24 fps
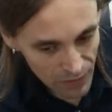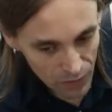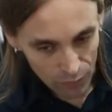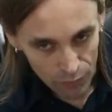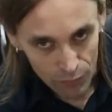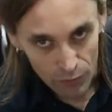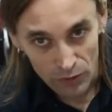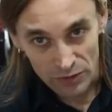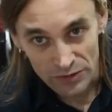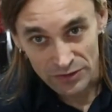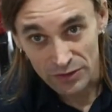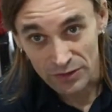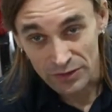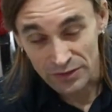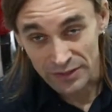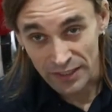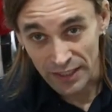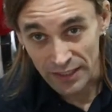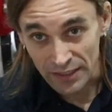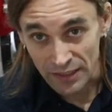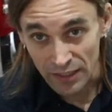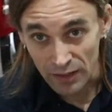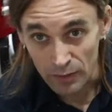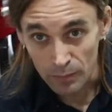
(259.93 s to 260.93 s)
course you can
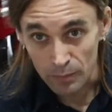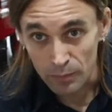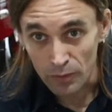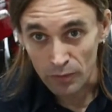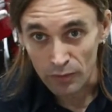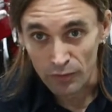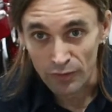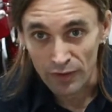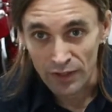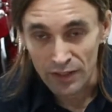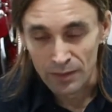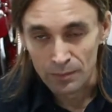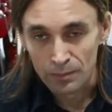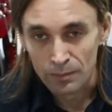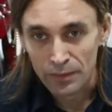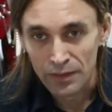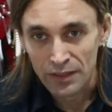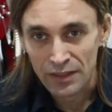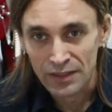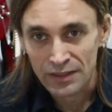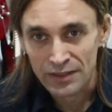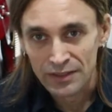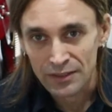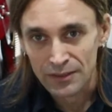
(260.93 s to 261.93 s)
take another profile,
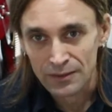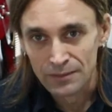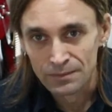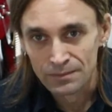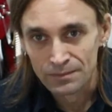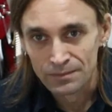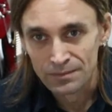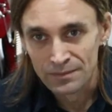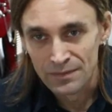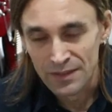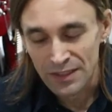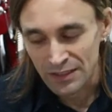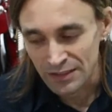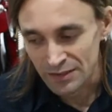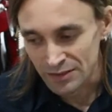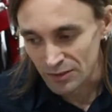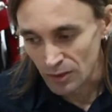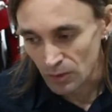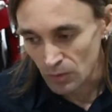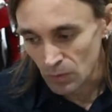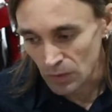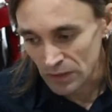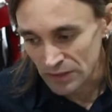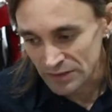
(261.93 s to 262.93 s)
but that is
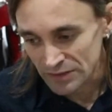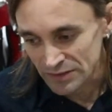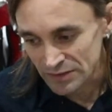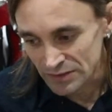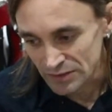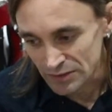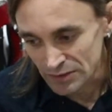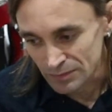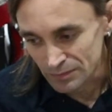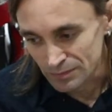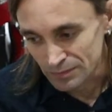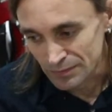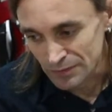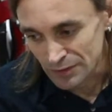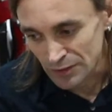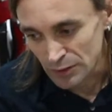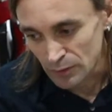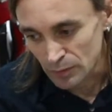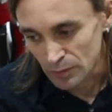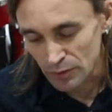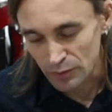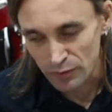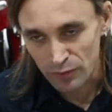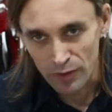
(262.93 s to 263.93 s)
always a
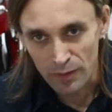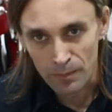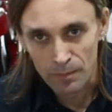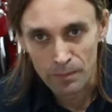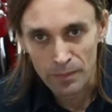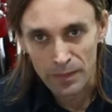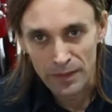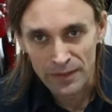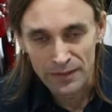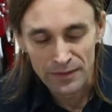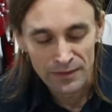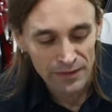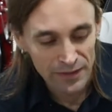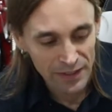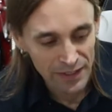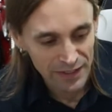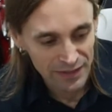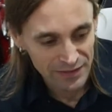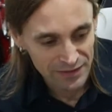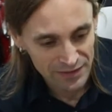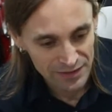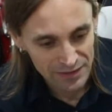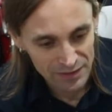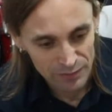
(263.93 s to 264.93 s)
little bit of a pain in the
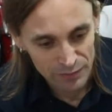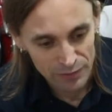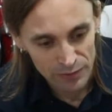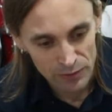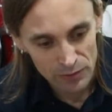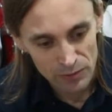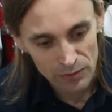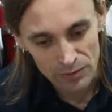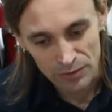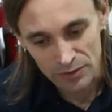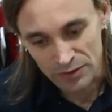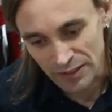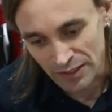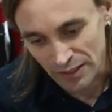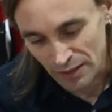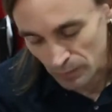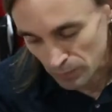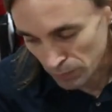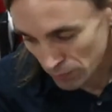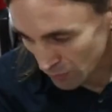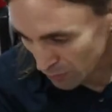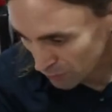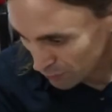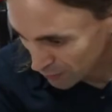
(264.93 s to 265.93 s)
ass. If you take a
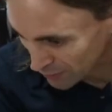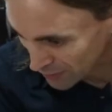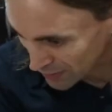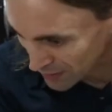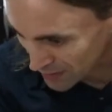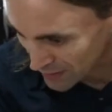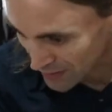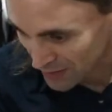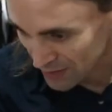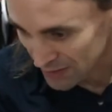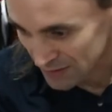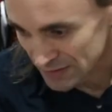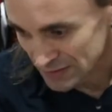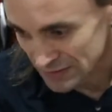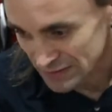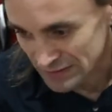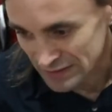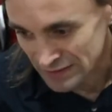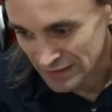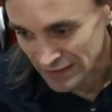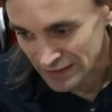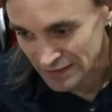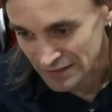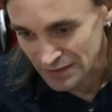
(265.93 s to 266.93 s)
profile, it
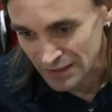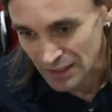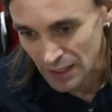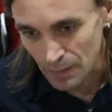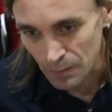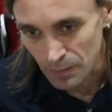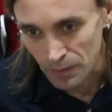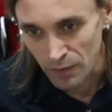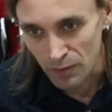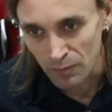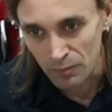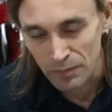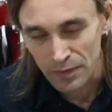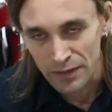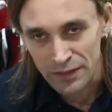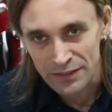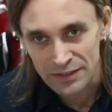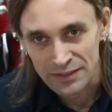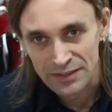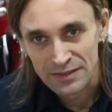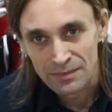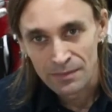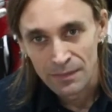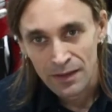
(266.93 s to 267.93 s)
takes a couple of
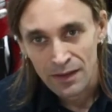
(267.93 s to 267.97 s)
minutes.